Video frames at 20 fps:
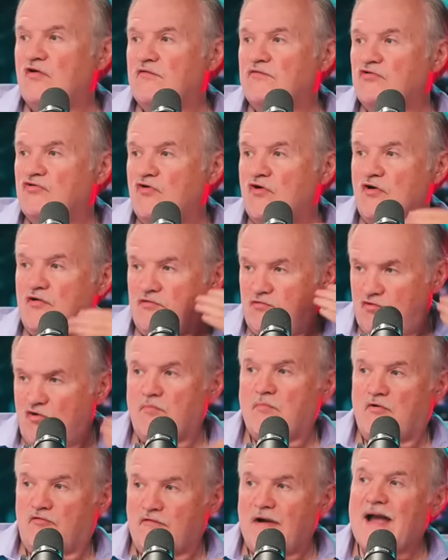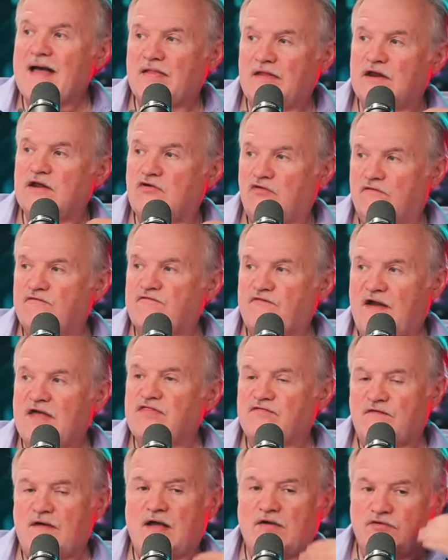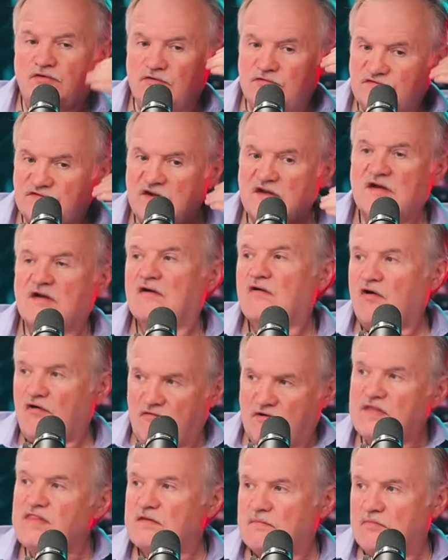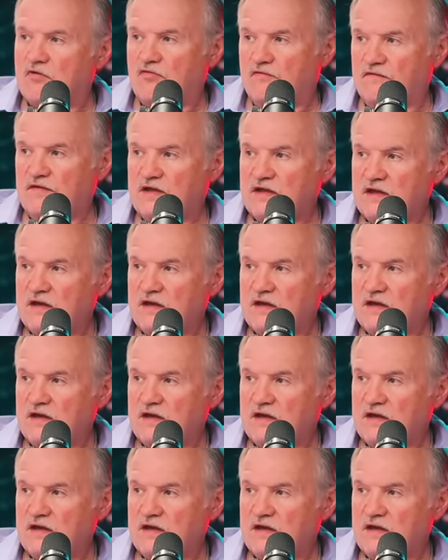your morality, your faith values are in the movie.